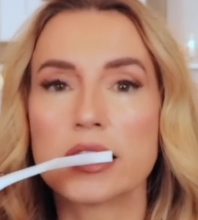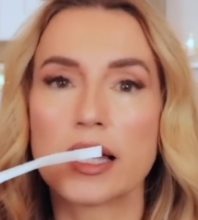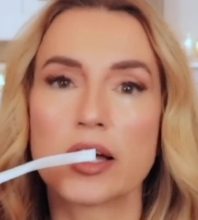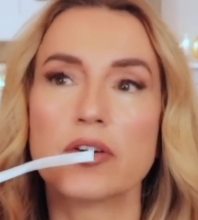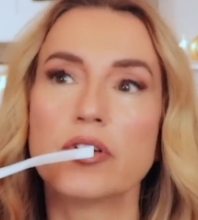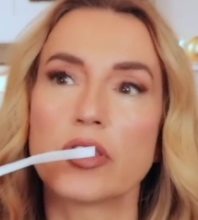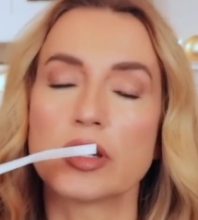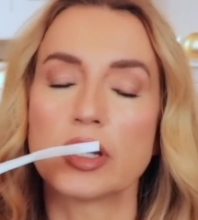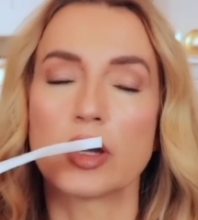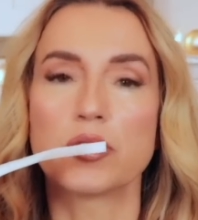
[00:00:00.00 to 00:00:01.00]
love the
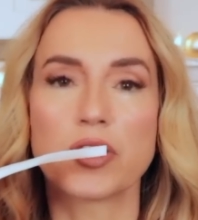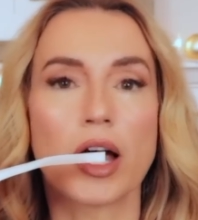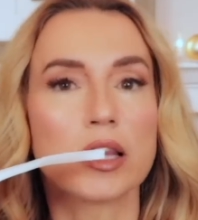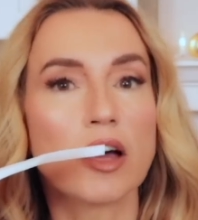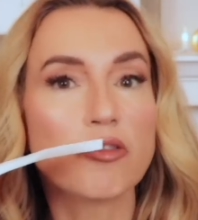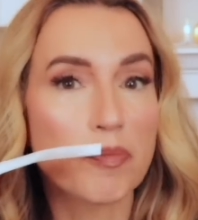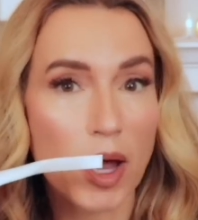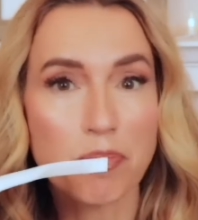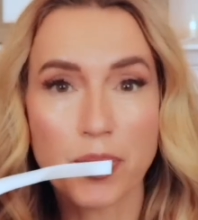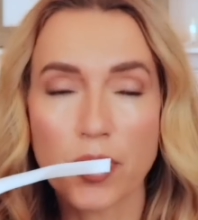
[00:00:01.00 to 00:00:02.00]
notes. I love
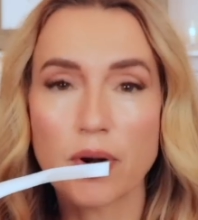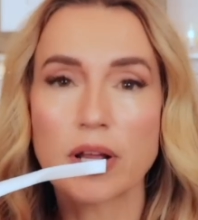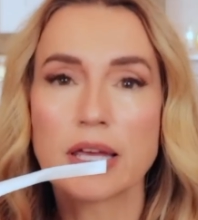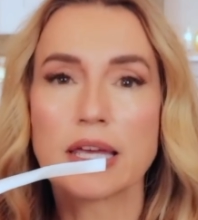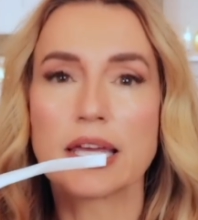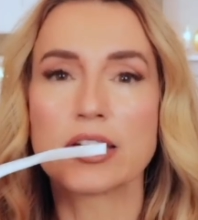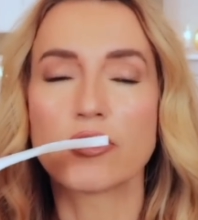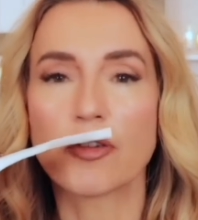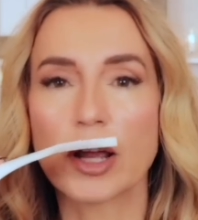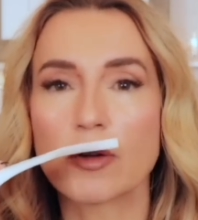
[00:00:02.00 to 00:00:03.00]
pepper in a
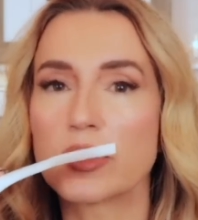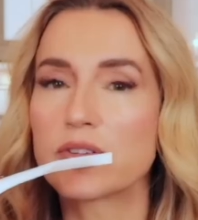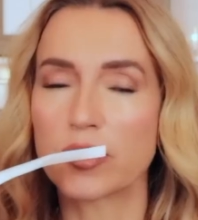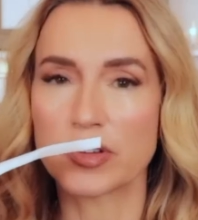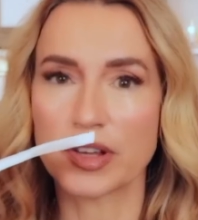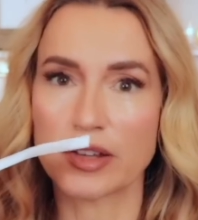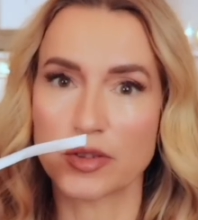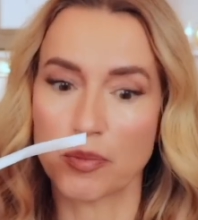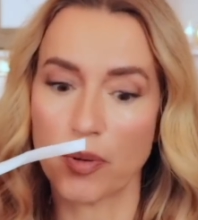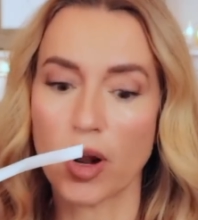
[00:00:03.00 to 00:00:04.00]
fragrance, so this
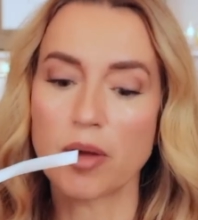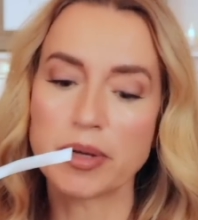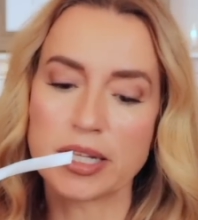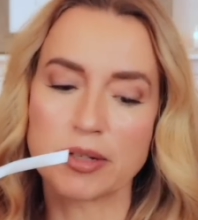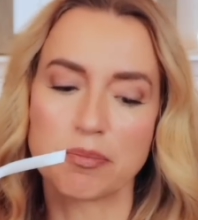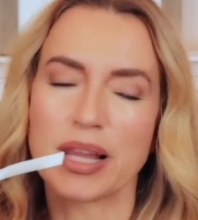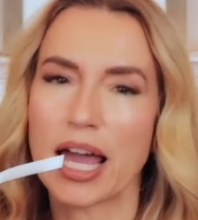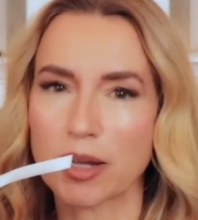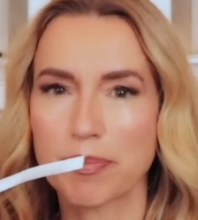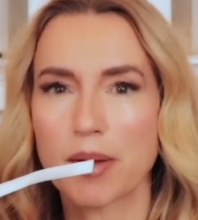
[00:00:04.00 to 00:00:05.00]
has a prominent
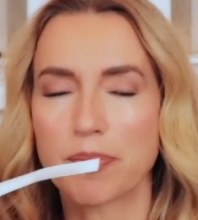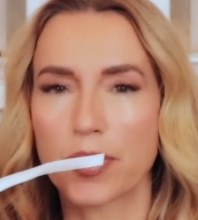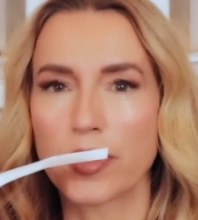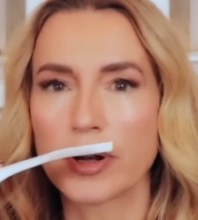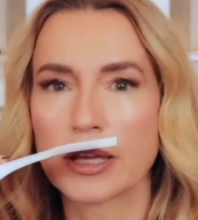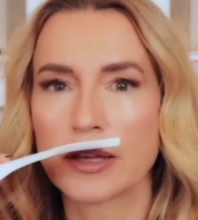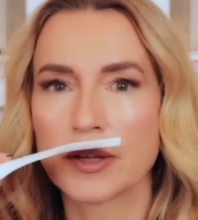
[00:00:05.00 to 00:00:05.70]
black pepper.